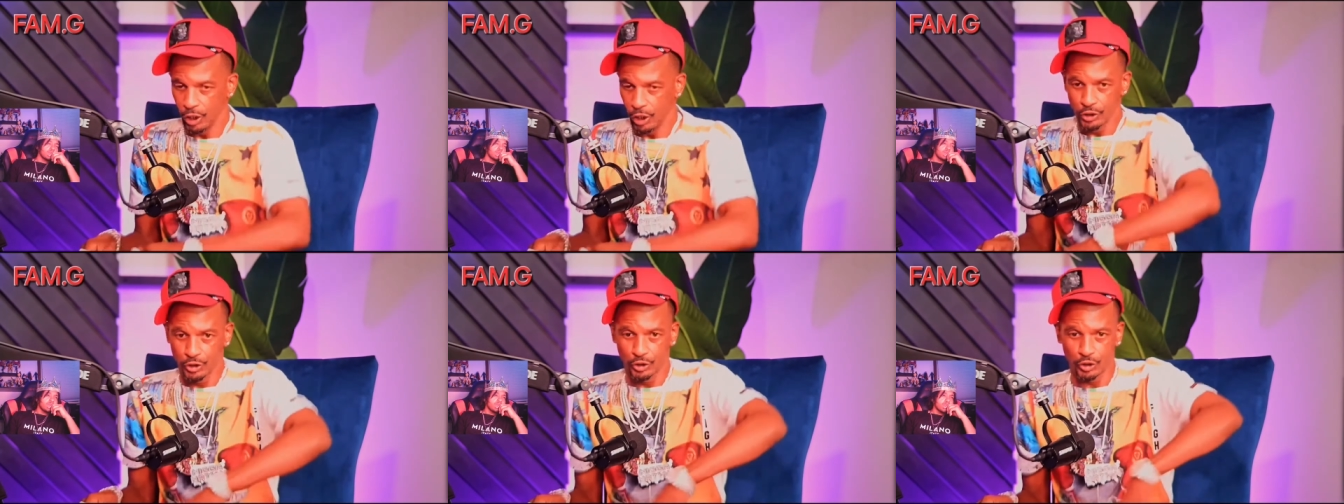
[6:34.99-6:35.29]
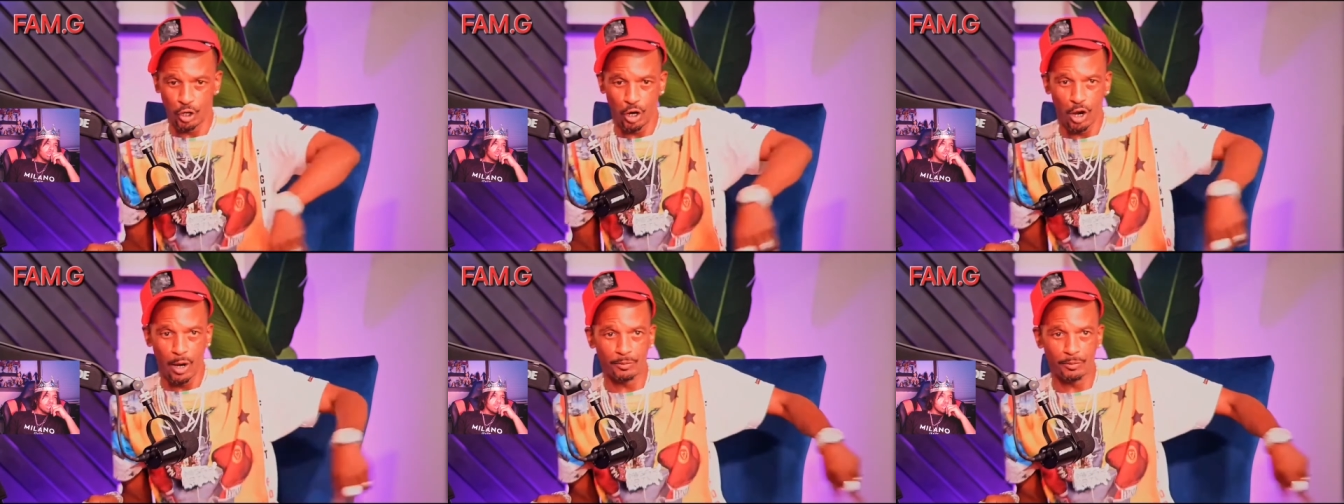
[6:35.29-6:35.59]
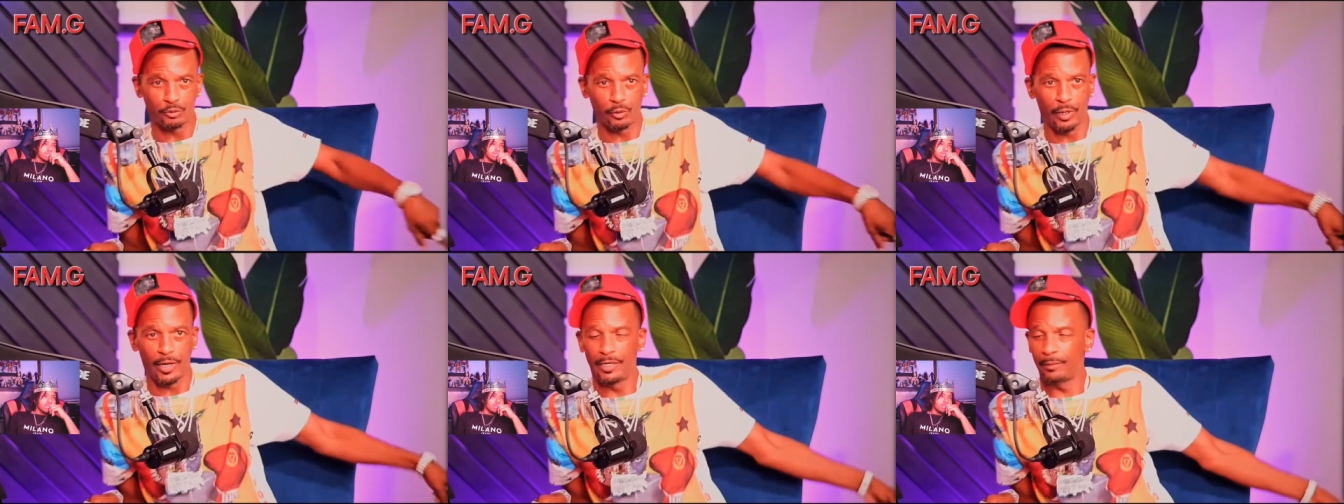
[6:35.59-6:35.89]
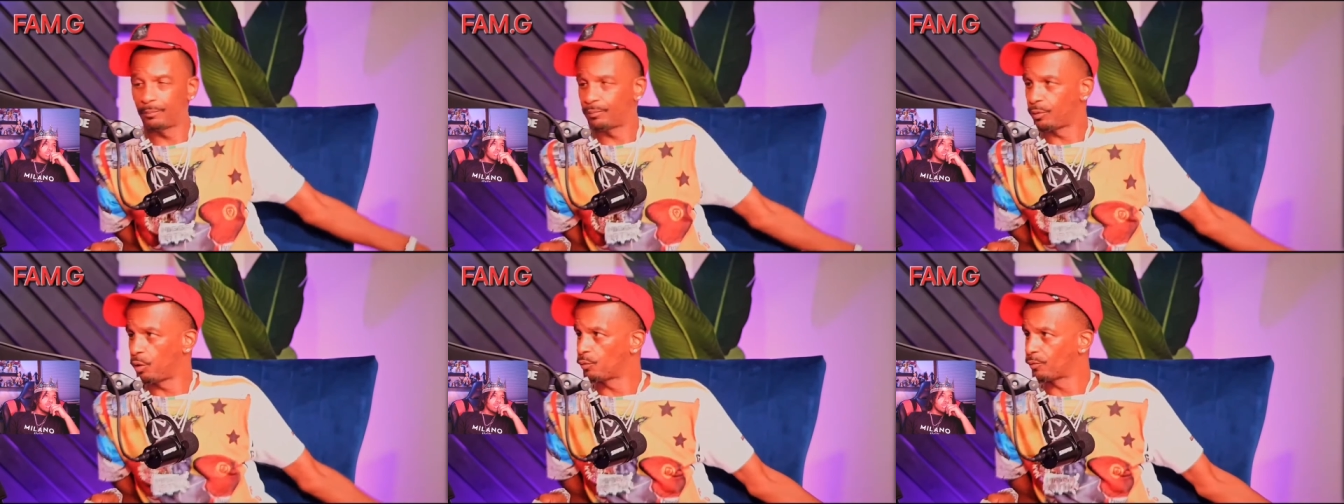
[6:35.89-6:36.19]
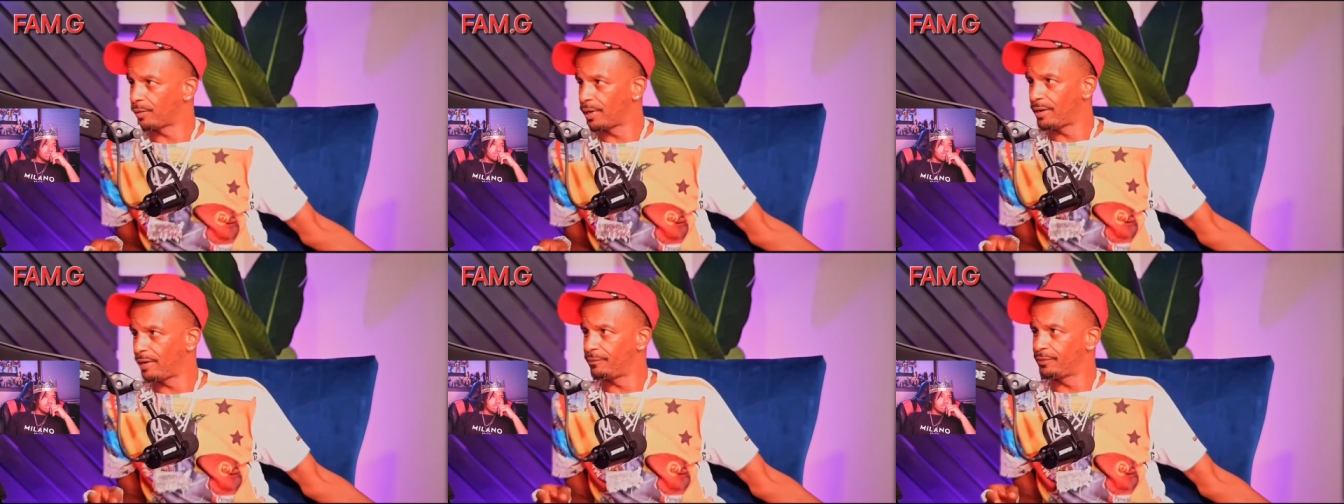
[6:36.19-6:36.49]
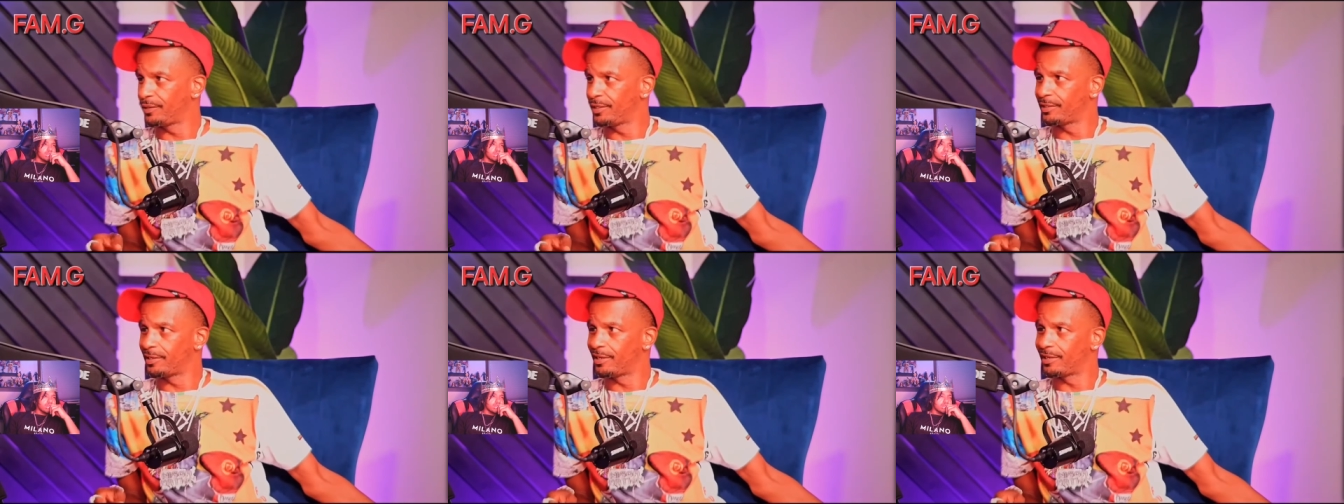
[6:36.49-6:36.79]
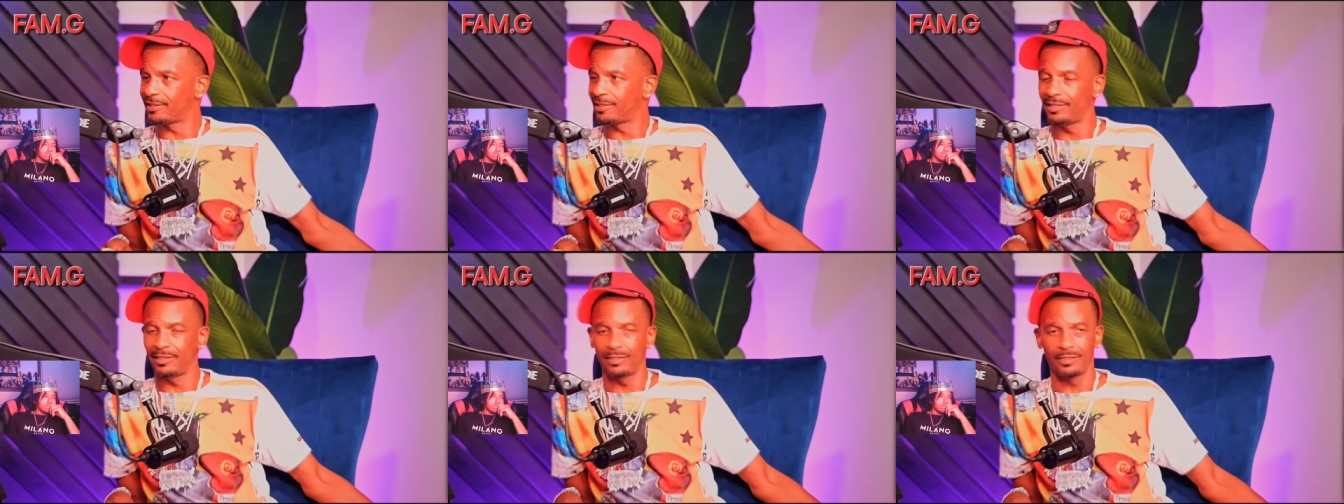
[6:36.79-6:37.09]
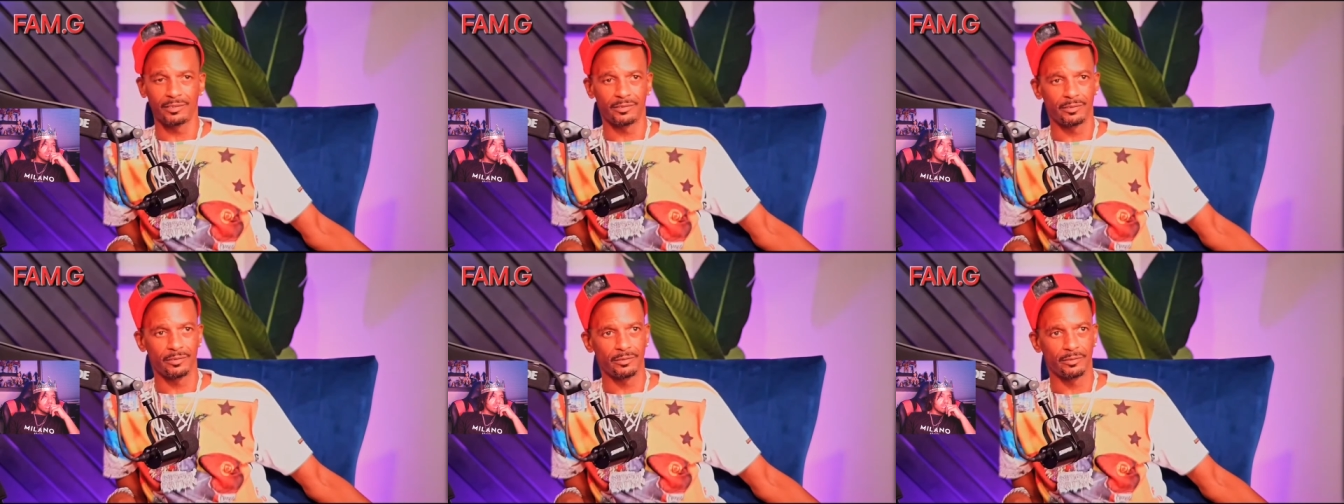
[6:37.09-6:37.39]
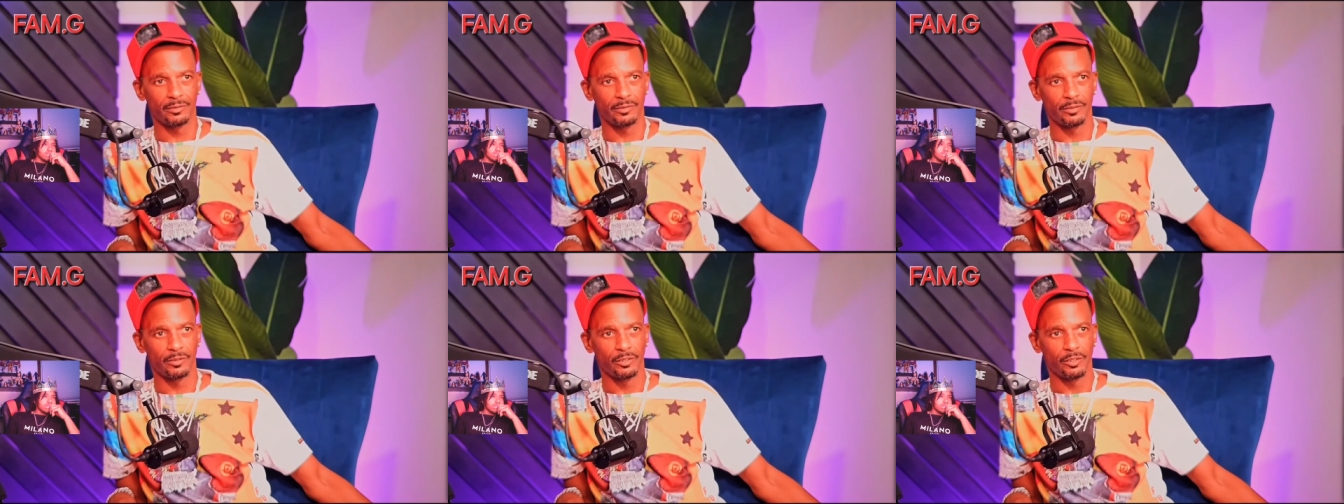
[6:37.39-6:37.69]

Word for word: A job training program for the young kids.